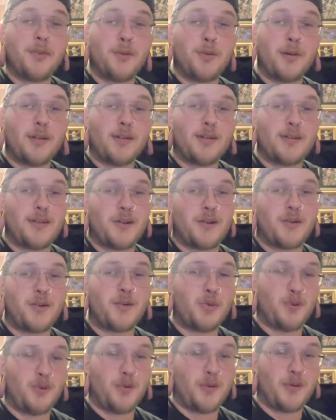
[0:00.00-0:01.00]
into it and see how
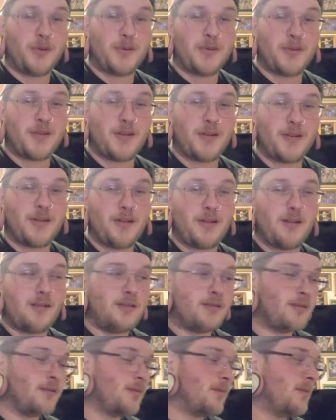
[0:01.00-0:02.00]
cool those are.
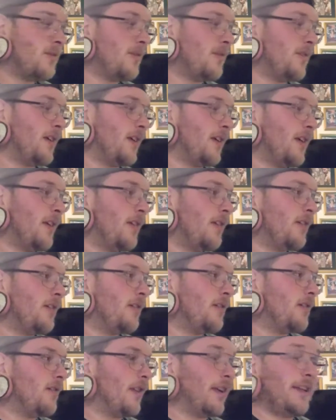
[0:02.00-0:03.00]
Like
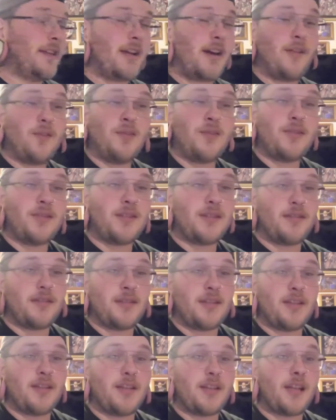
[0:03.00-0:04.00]
light novels and
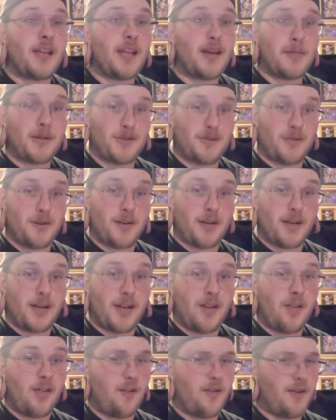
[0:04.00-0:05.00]
everything. Like anime's great. I
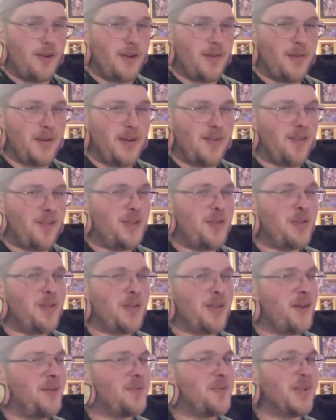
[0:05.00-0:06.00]
love anime. I have
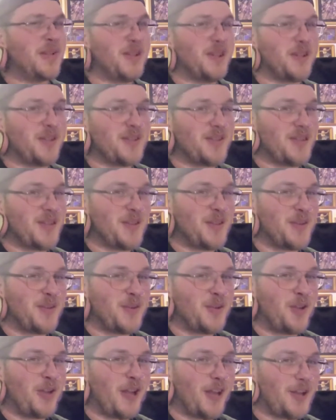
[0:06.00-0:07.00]
obviously an extensive
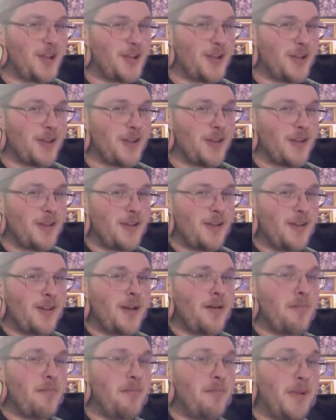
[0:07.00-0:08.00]
collection,
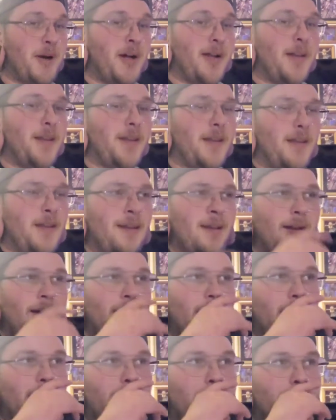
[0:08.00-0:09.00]
but
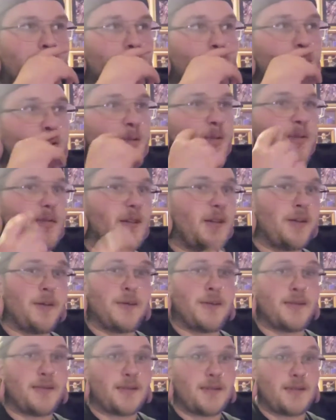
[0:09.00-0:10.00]
source
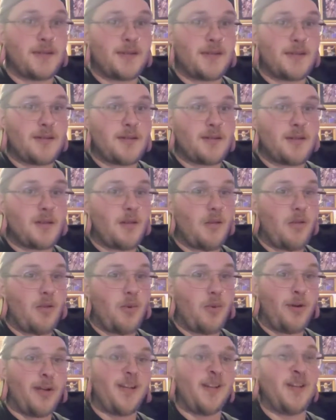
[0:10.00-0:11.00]
material's the
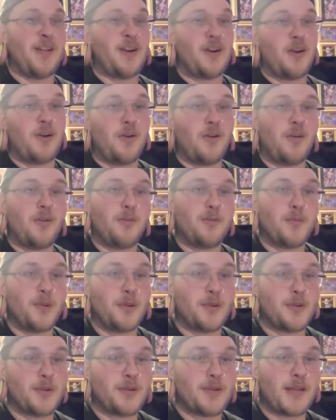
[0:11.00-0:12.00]
way to go
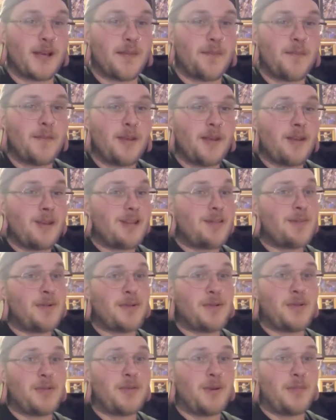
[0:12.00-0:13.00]
most of the time,
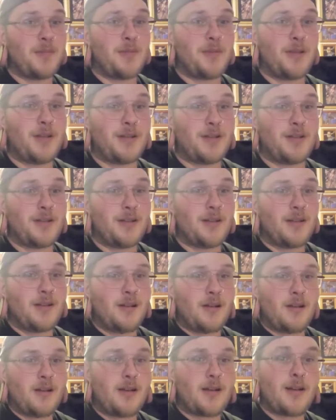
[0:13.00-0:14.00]
especially people that
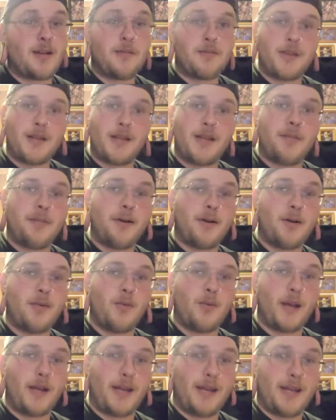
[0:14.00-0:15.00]
complain about
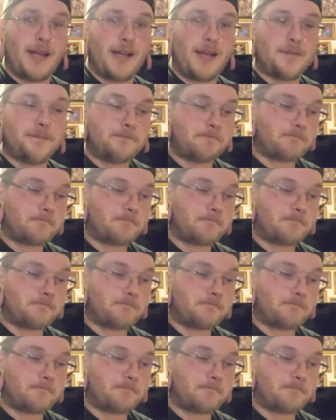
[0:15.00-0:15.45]
waiting